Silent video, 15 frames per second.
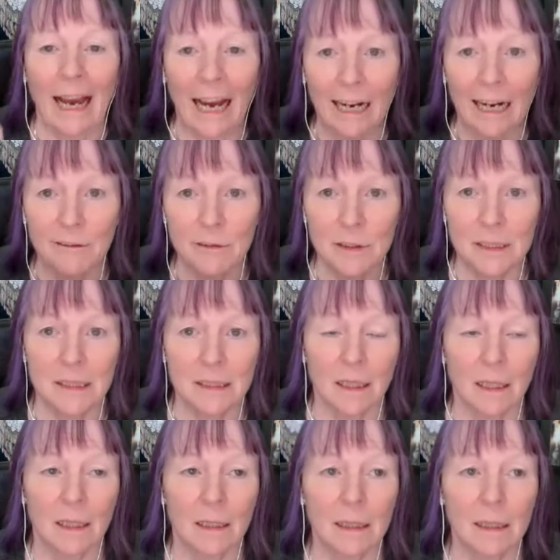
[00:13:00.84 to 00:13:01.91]
have to
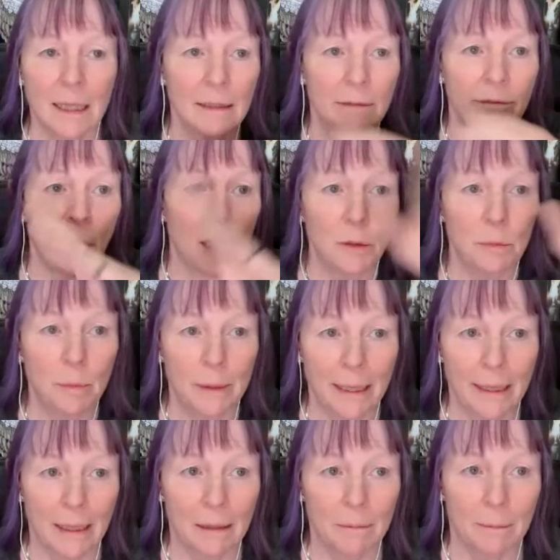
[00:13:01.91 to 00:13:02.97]
start kind of
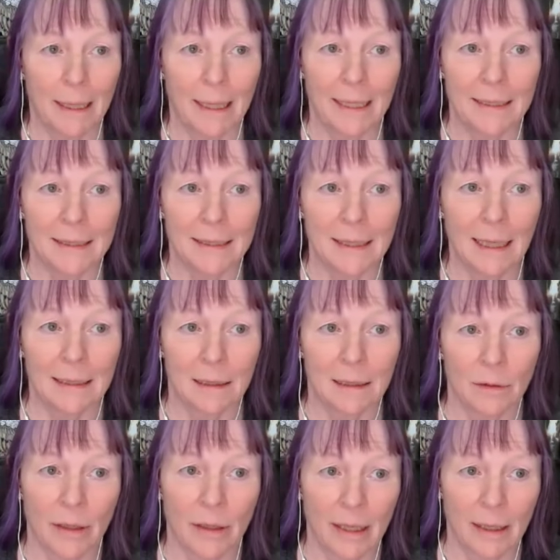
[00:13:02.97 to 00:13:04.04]
opening our mind and
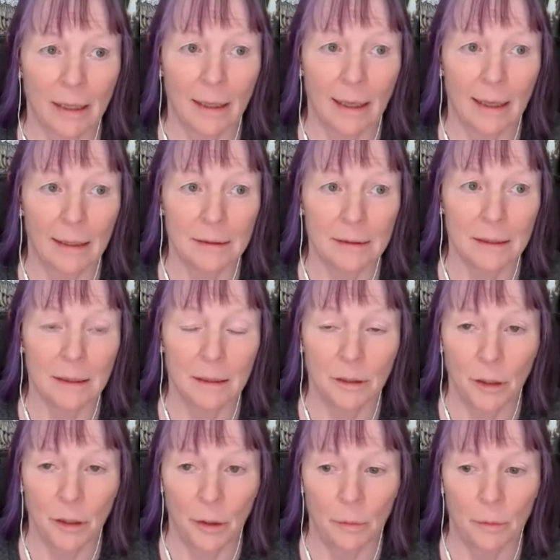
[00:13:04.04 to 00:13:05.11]
looking at
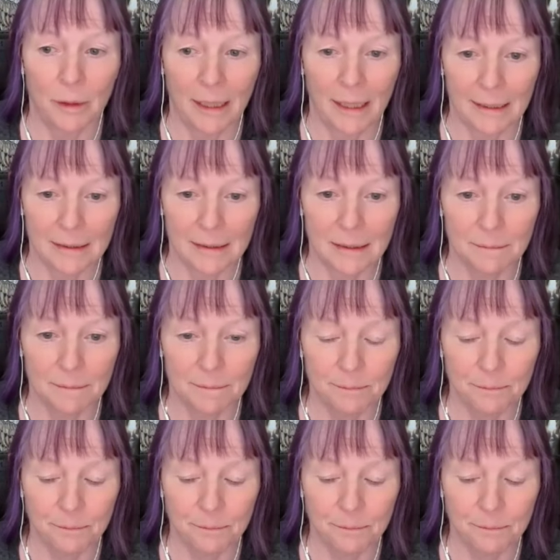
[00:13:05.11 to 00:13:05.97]
new things.